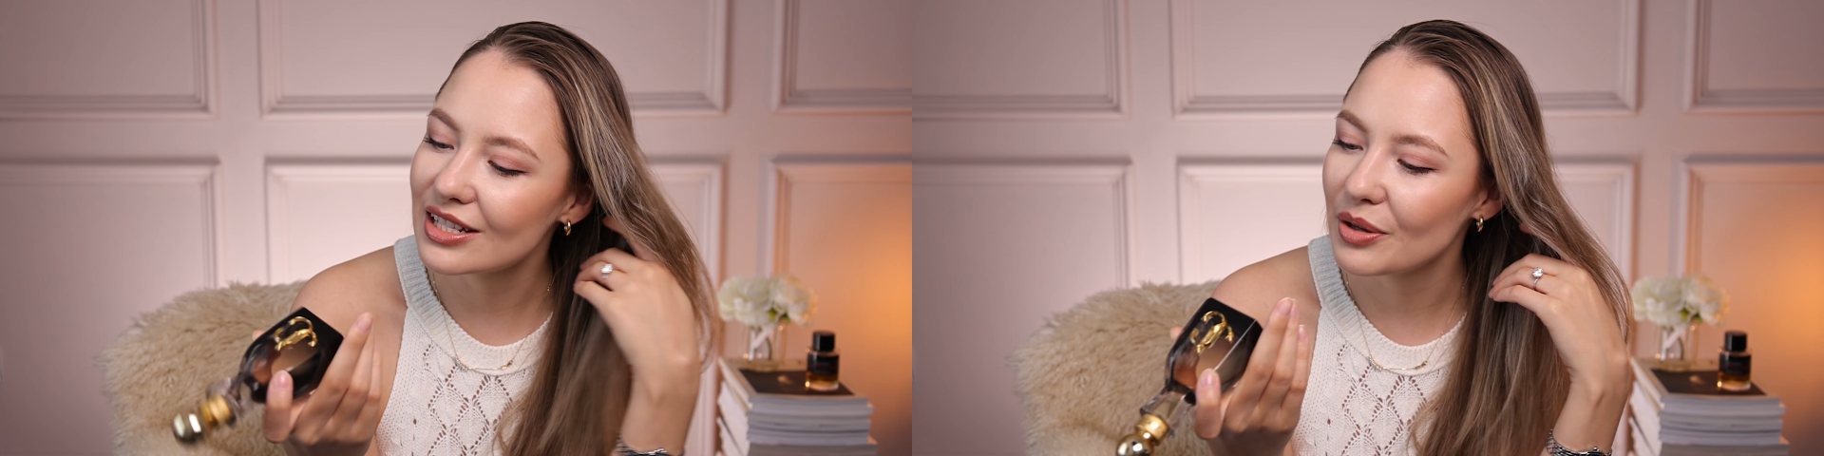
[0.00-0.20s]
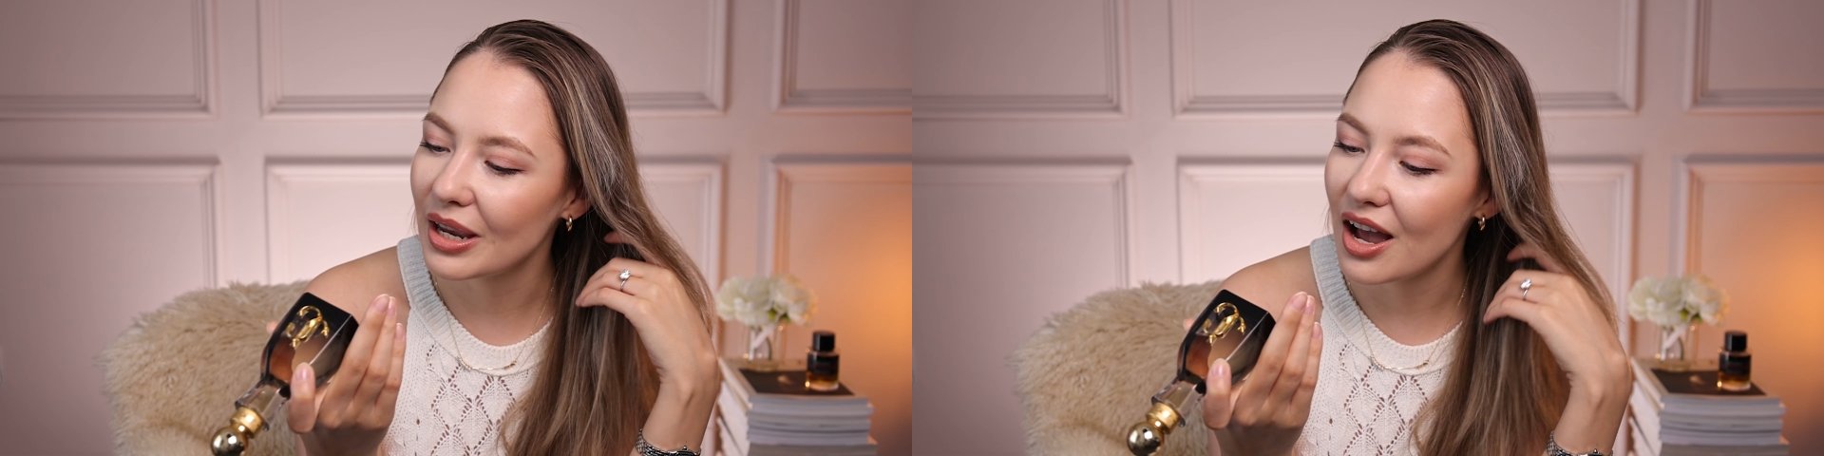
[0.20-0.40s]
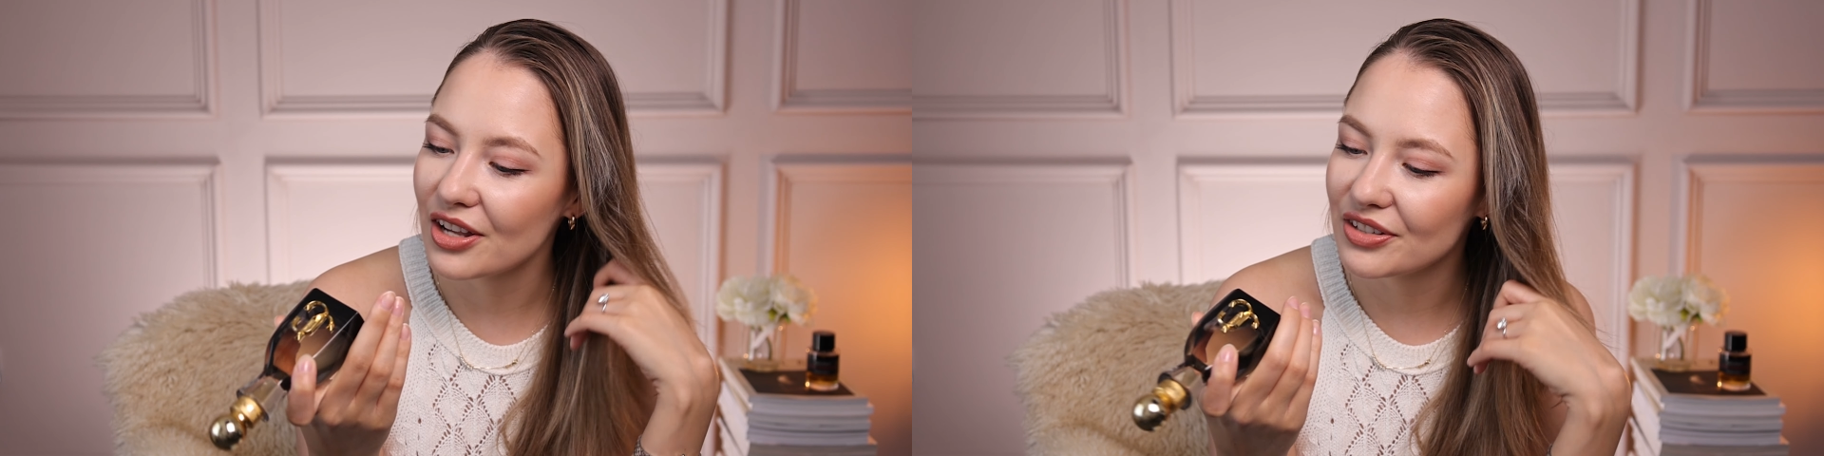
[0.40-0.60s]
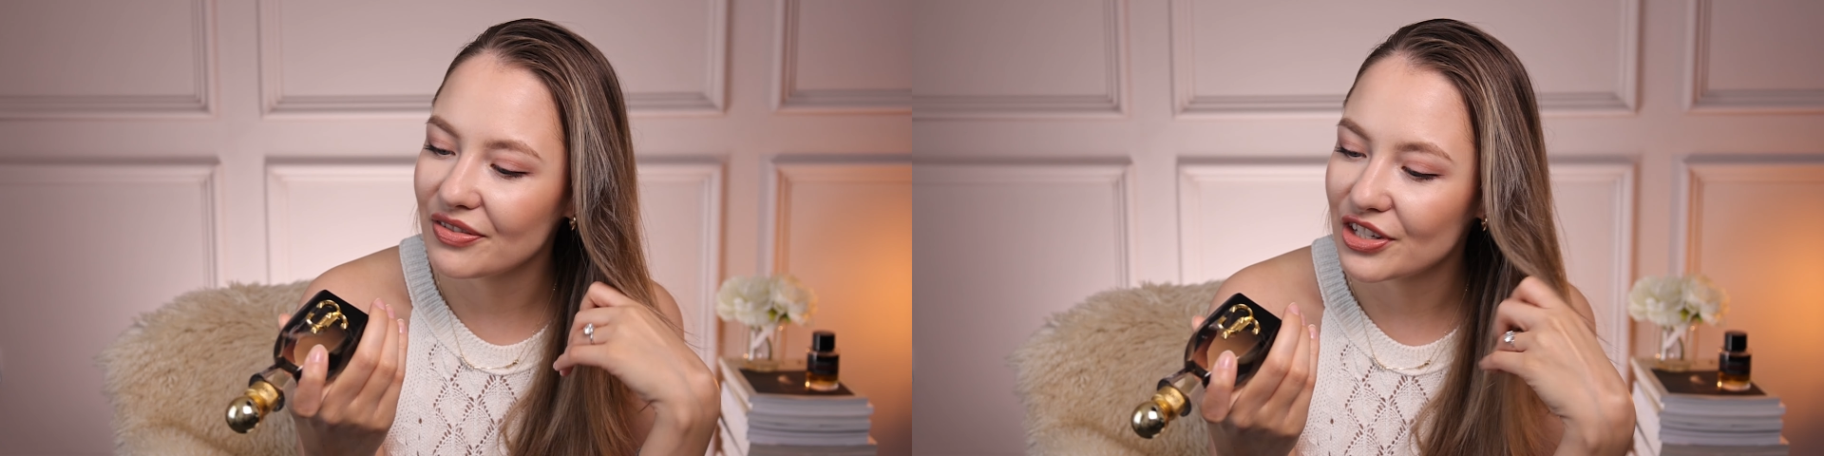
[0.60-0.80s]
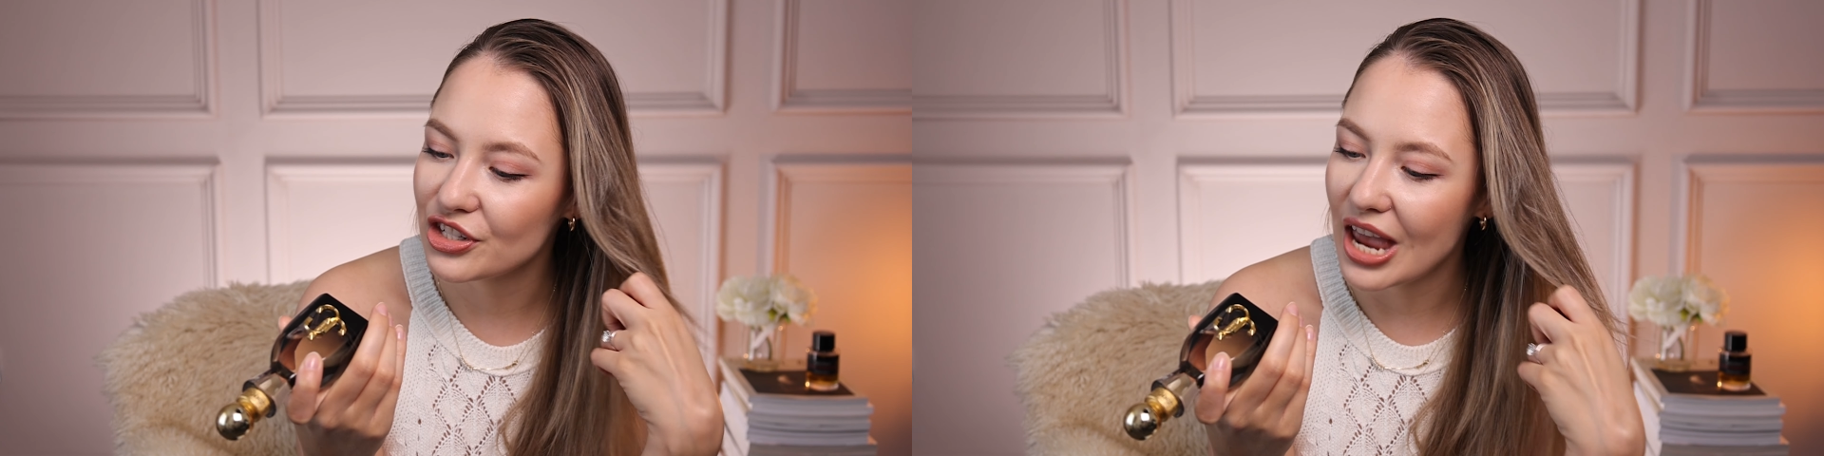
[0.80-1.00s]
so I can't
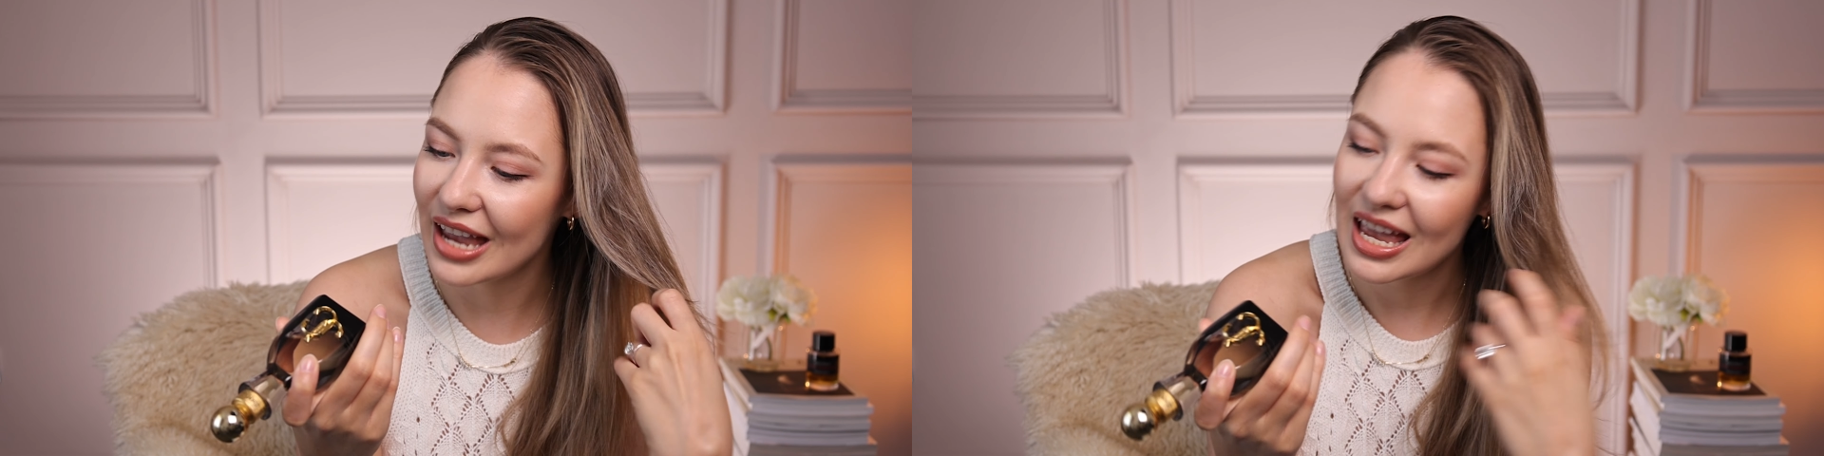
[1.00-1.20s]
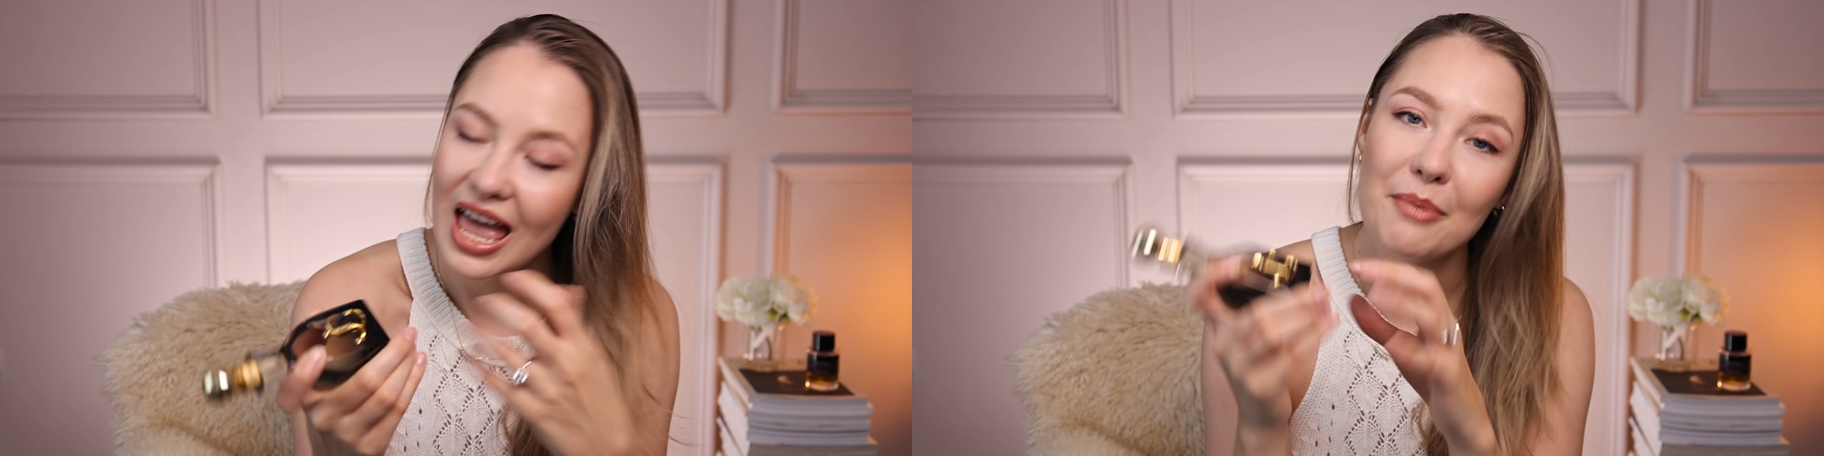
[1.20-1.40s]
even check,